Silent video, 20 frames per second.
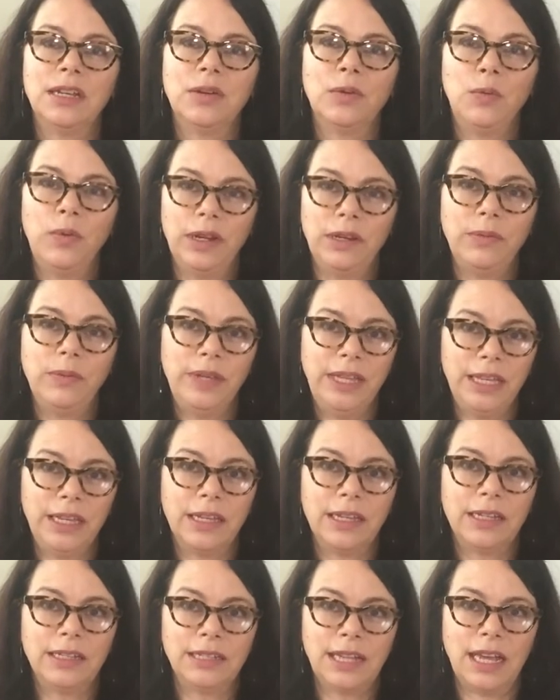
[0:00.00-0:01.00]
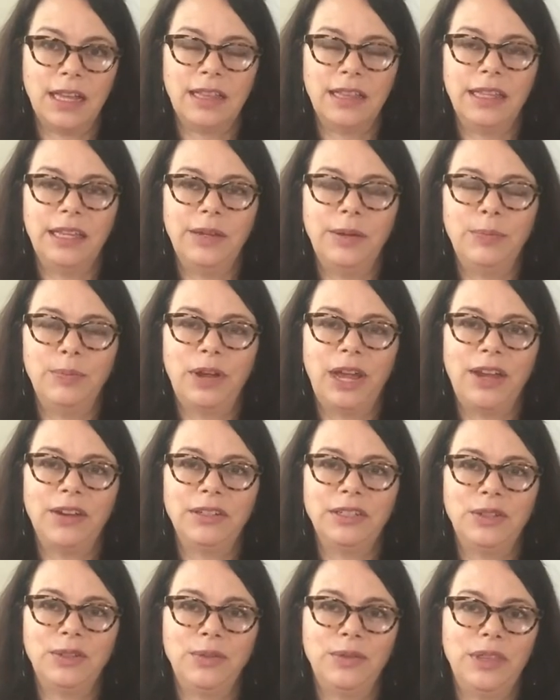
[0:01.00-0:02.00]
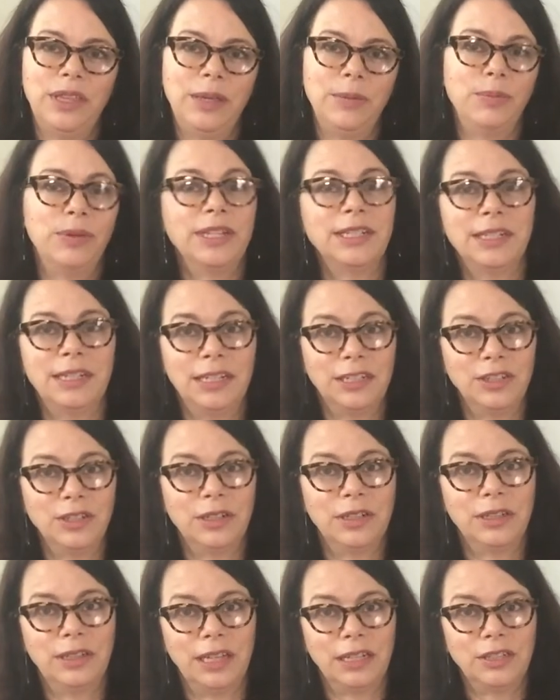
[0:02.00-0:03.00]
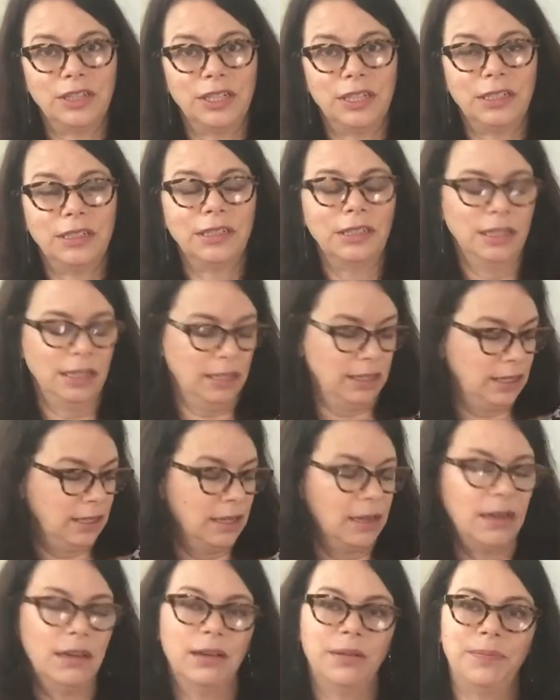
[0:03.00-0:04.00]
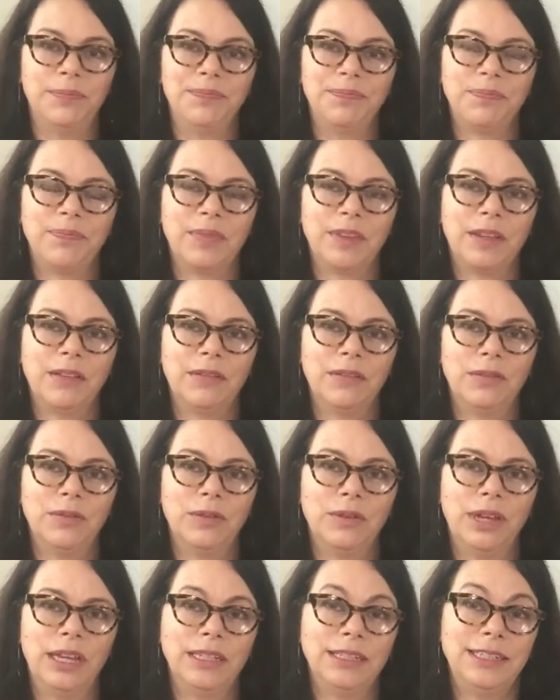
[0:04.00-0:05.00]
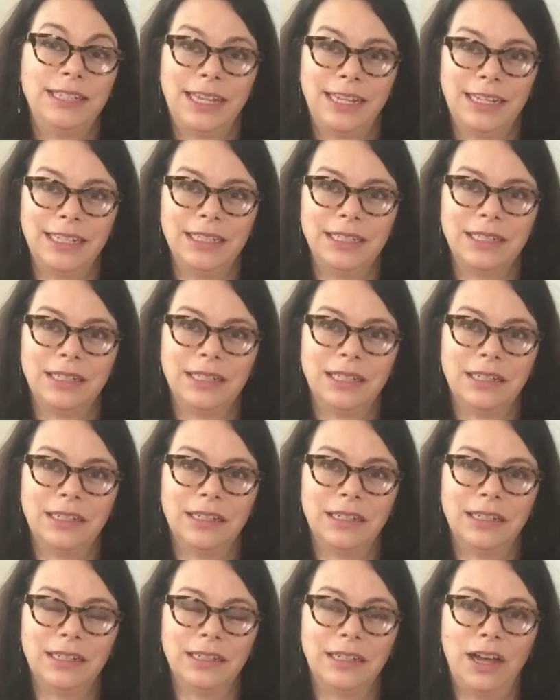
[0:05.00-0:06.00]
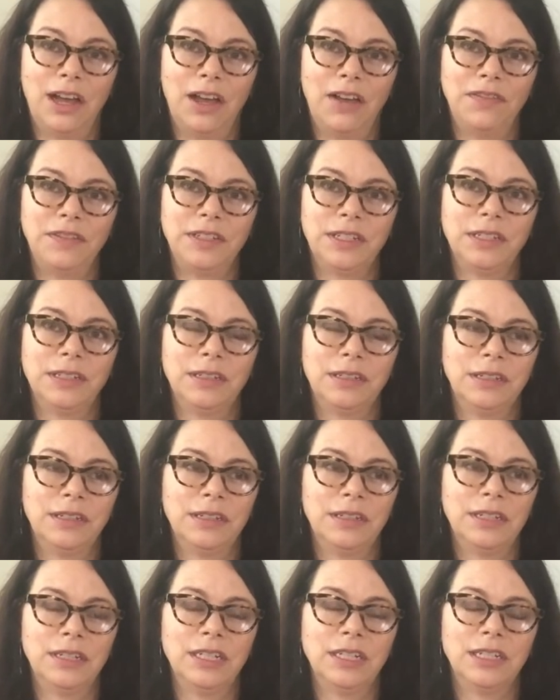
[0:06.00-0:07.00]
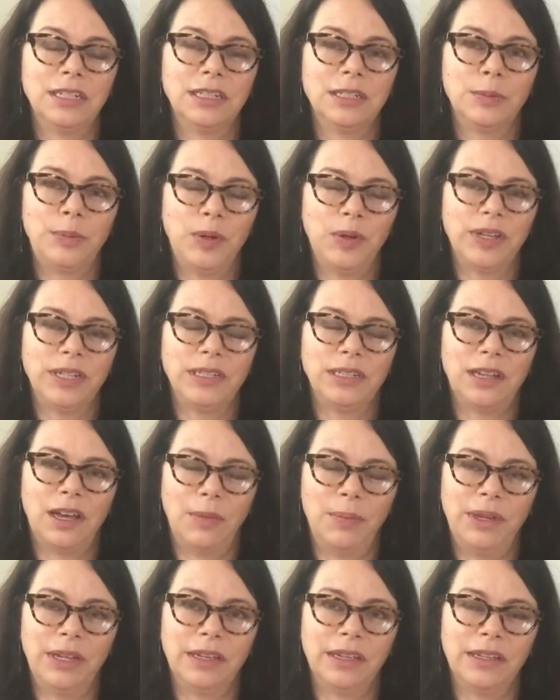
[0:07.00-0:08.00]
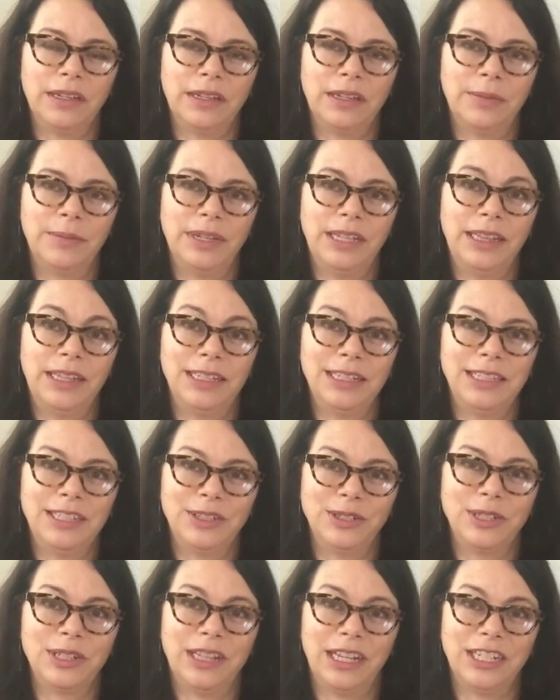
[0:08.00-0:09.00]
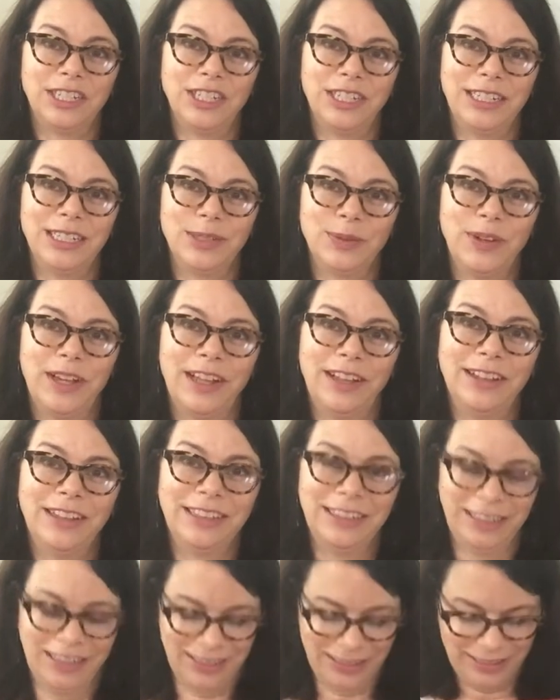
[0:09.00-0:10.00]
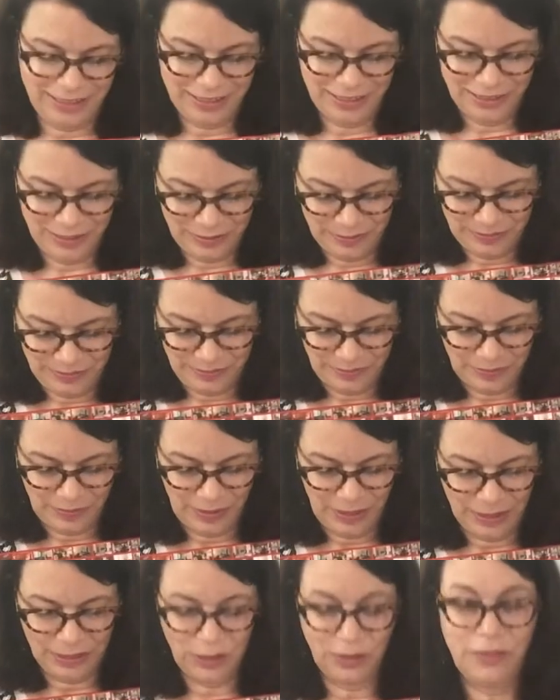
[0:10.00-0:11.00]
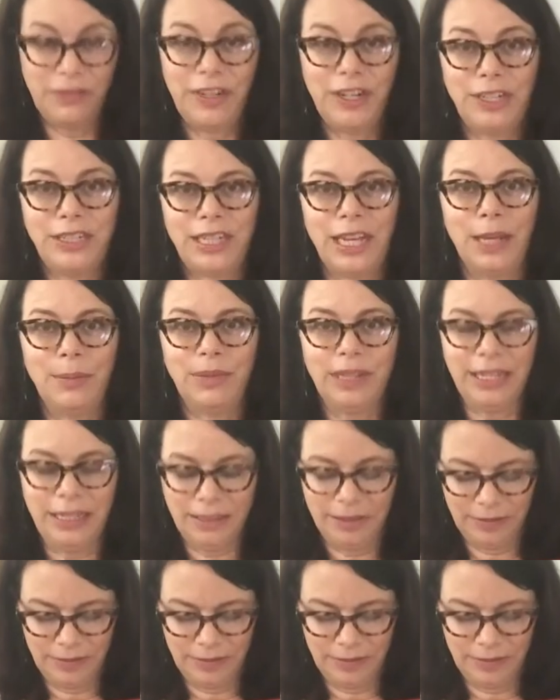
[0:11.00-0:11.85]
1 week exactly prior to the presidential election. And debt is an oft-spoken topic in this year's election as well. So very timely.